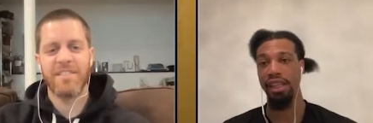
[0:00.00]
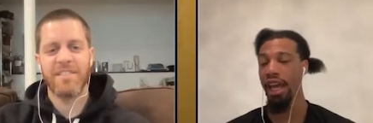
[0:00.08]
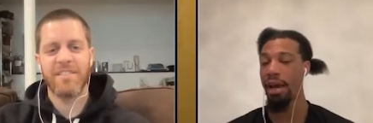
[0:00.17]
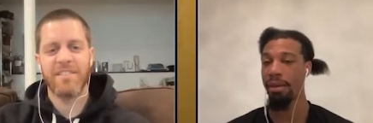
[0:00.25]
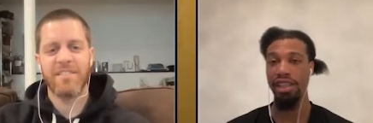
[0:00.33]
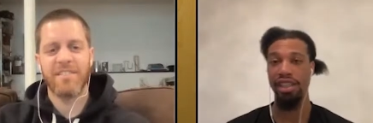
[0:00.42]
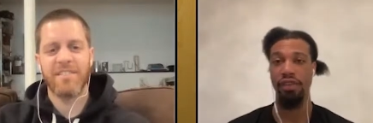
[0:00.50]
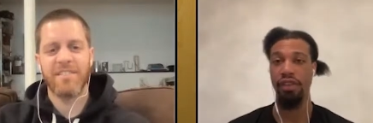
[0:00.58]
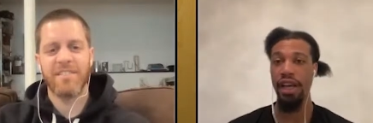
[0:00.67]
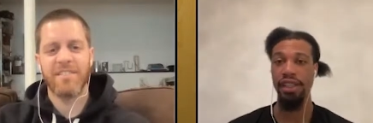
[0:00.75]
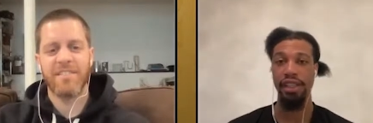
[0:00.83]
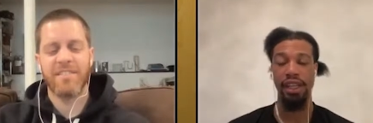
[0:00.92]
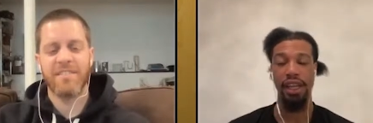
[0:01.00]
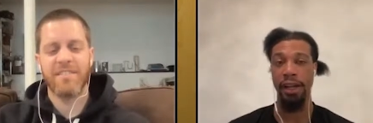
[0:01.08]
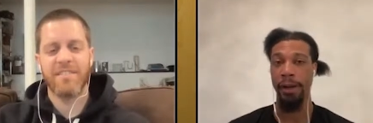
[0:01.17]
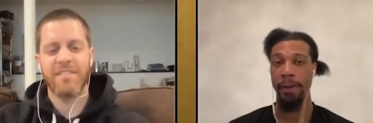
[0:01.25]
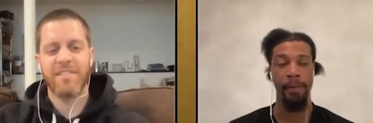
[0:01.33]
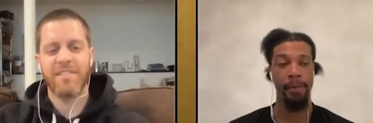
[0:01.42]
Speaker 1: damn that's crazy
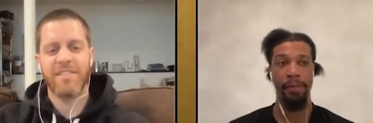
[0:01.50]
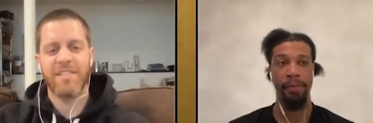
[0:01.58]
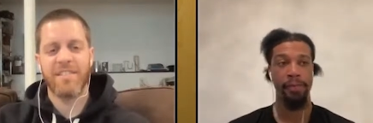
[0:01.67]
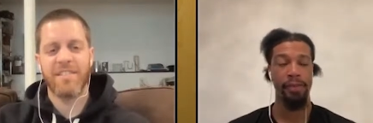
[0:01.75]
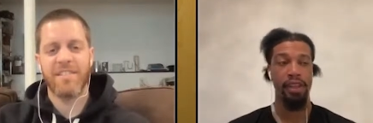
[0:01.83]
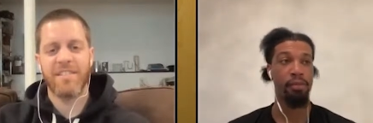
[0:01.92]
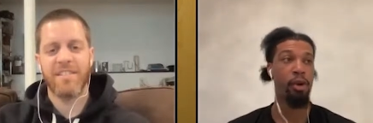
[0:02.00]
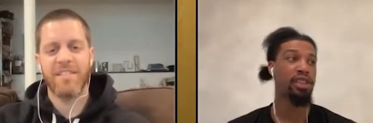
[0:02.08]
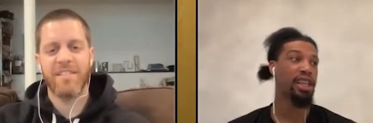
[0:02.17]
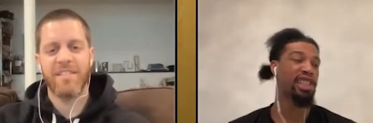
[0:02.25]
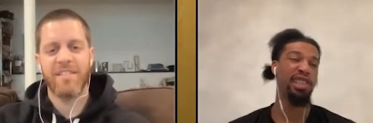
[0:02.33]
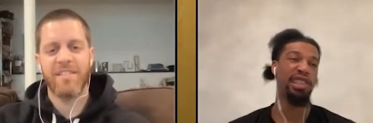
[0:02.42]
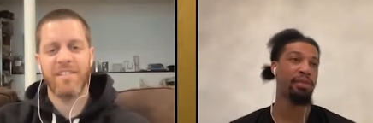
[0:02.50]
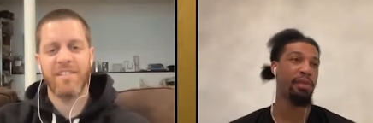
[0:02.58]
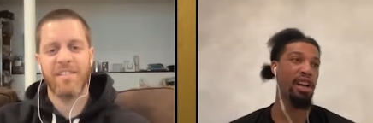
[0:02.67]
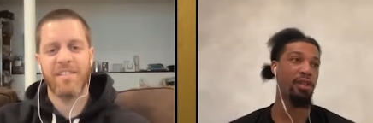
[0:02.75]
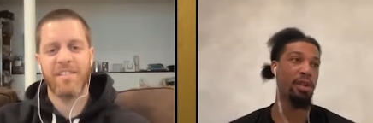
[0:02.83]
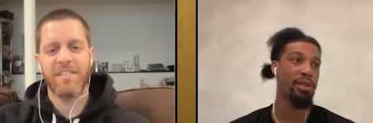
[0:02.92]
like the most I seen
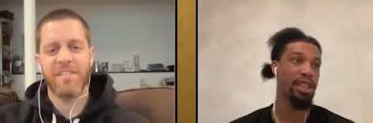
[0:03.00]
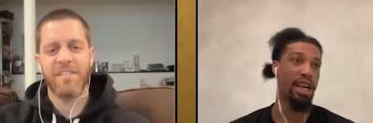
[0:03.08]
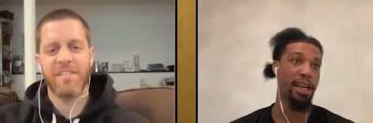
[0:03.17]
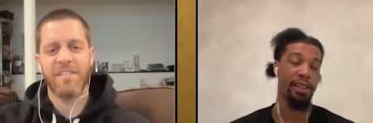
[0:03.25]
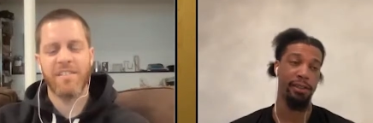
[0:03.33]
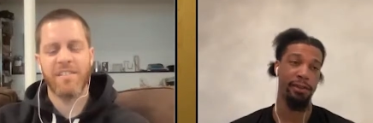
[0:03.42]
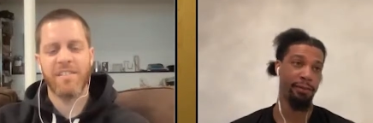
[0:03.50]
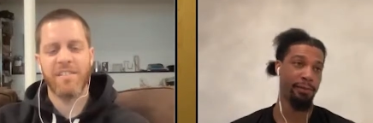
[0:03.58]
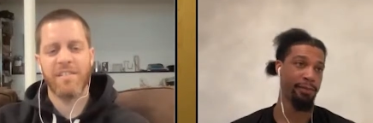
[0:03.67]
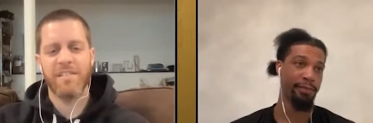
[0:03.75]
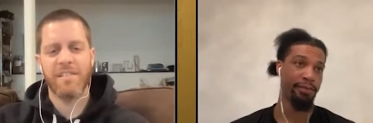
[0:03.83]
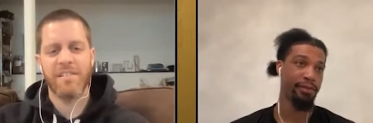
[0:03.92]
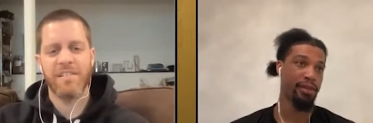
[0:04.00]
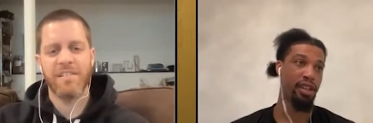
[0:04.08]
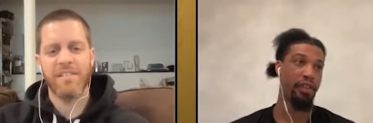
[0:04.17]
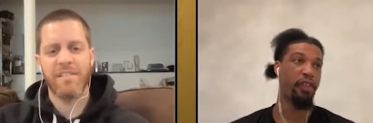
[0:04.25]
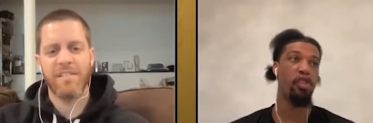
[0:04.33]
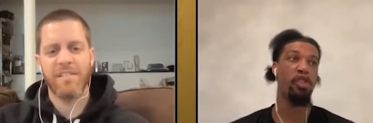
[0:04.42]
somebody win was like
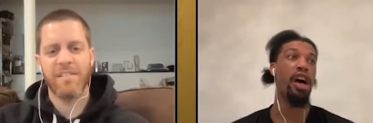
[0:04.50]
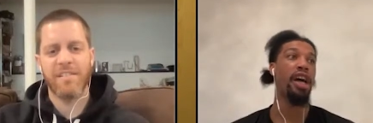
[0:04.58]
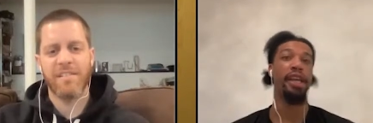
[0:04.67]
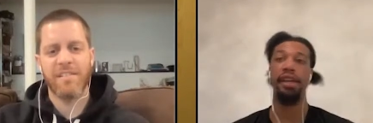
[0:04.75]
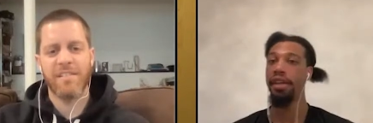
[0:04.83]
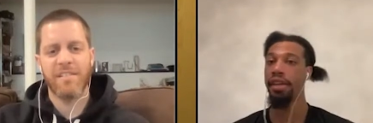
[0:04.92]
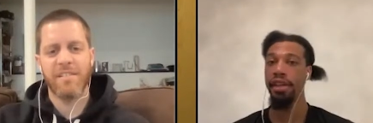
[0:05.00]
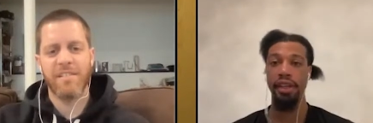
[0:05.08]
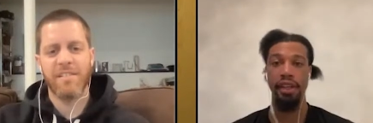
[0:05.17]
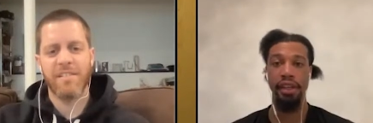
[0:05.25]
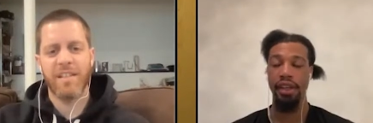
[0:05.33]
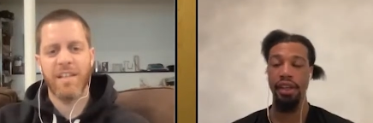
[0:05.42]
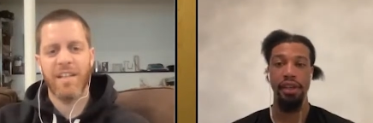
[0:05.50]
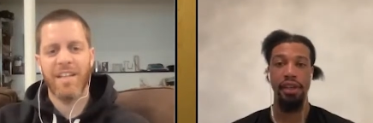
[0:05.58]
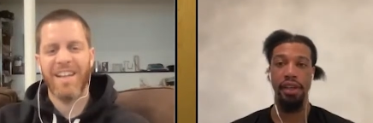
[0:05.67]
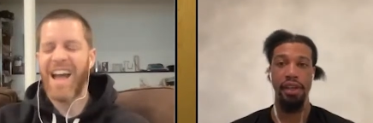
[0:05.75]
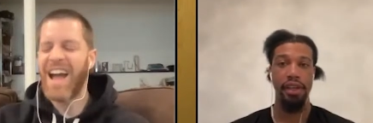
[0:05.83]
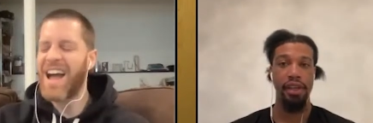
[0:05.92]
four hundred.
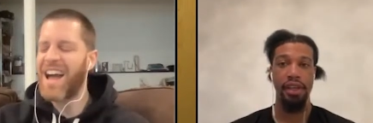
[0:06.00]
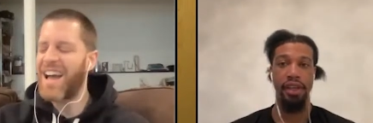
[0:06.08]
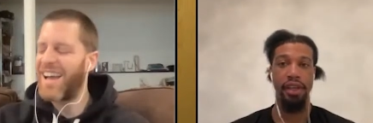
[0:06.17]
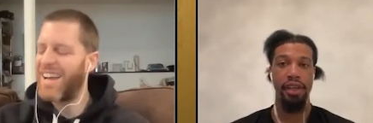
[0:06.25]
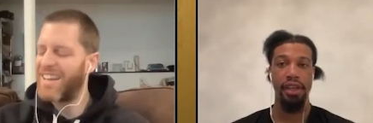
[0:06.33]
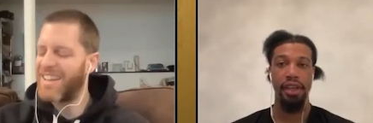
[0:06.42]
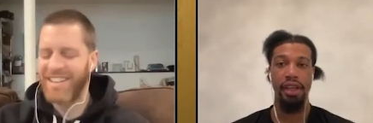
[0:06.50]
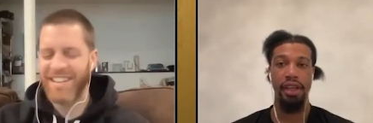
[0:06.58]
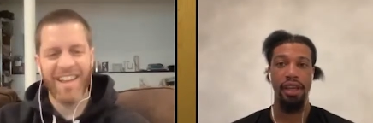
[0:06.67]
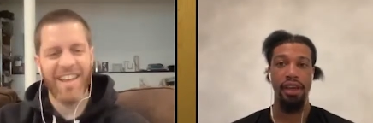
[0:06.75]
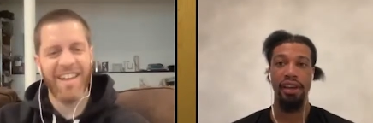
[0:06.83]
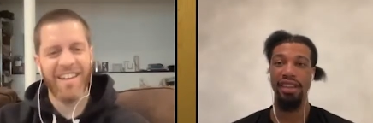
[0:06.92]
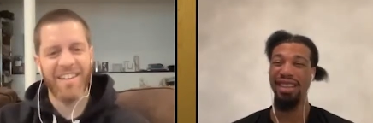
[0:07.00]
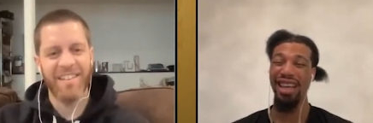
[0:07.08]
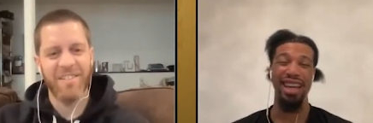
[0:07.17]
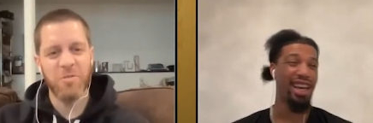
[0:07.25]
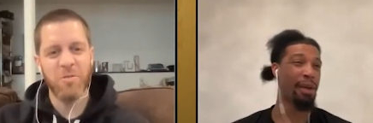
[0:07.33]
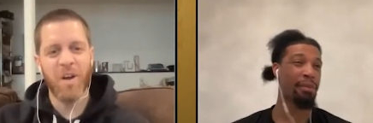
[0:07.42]
Speaker 2: God damn.
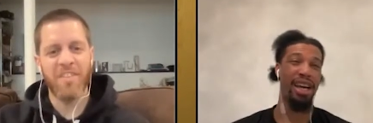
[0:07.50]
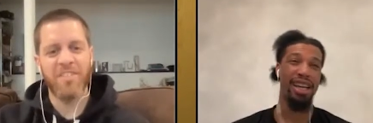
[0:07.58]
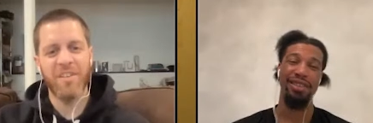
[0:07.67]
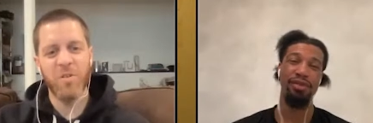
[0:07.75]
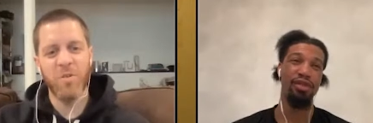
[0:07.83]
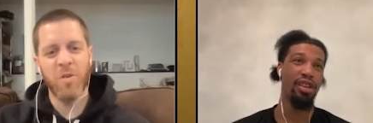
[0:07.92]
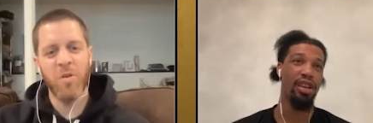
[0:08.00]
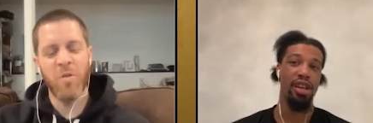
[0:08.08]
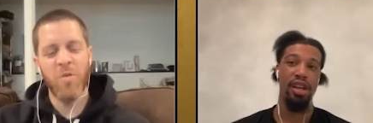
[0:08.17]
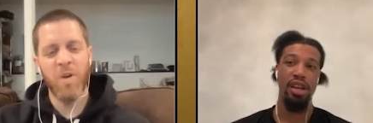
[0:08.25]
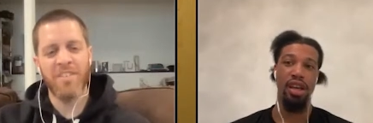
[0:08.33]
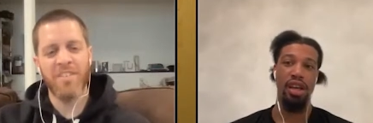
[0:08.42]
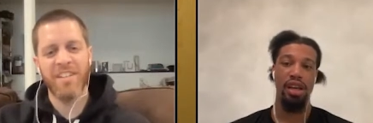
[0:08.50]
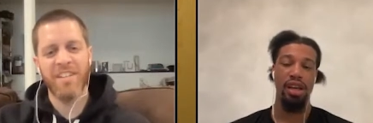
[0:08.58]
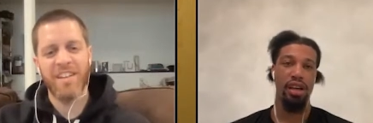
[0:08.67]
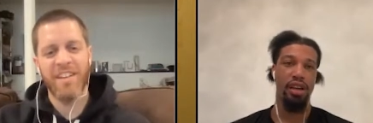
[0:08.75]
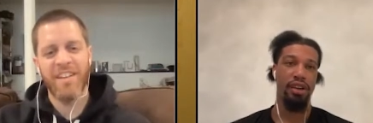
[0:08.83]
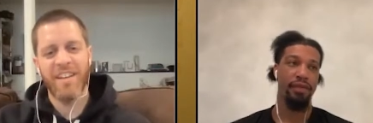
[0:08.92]
Yeah, who I'm was like, it? Who, who, who was it?
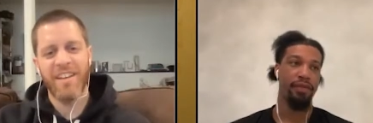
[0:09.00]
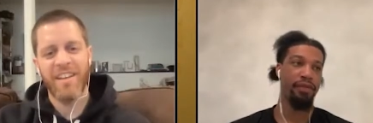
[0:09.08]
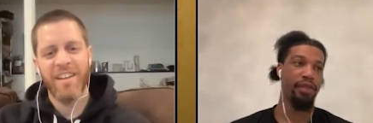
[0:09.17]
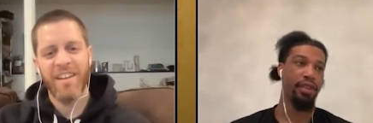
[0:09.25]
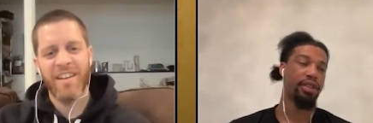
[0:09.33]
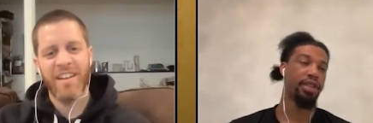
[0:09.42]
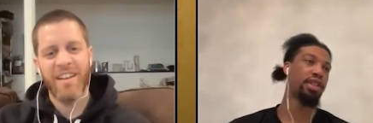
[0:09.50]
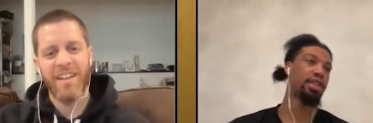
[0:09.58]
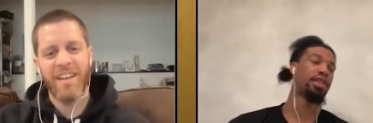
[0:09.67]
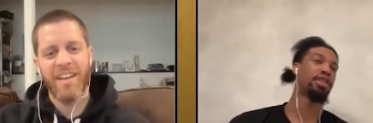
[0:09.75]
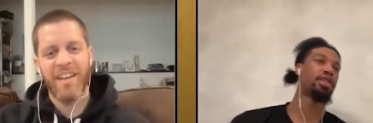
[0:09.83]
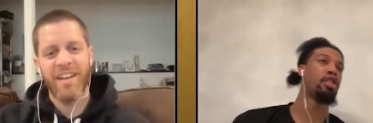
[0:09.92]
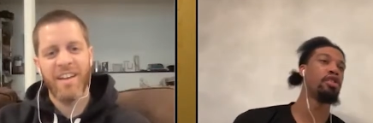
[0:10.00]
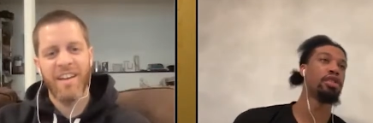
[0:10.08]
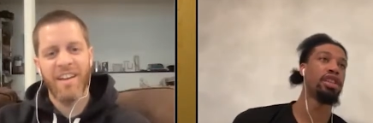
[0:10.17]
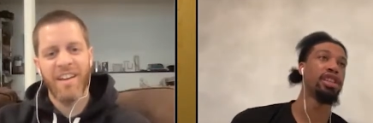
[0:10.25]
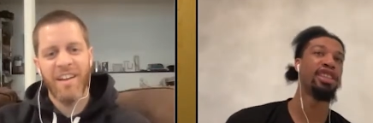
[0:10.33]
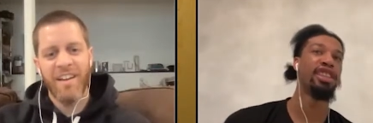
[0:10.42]
Speaker 1: So
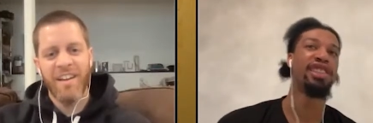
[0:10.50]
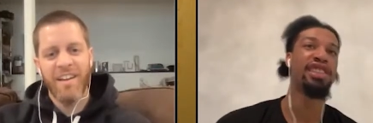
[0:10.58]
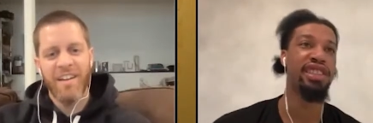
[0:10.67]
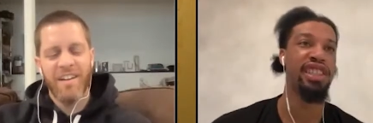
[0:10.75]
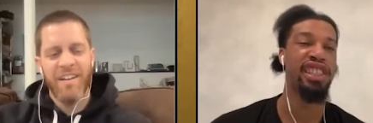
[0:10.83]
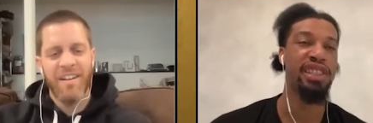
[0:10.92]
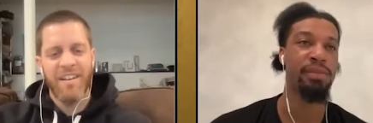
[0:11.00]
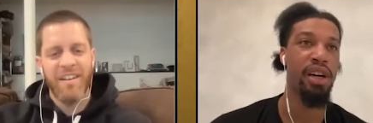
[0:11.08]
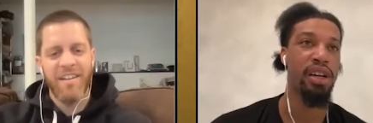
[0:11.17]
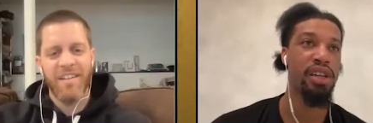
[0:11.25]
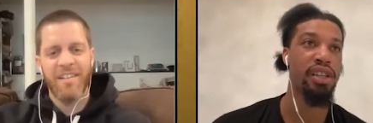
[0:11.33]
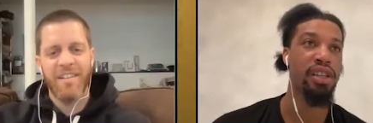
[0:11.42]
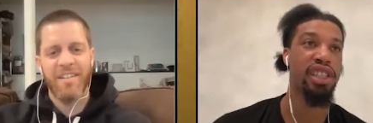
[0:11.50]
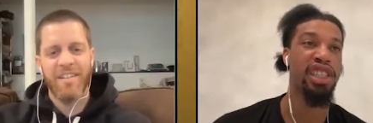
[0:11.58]
this this is my uh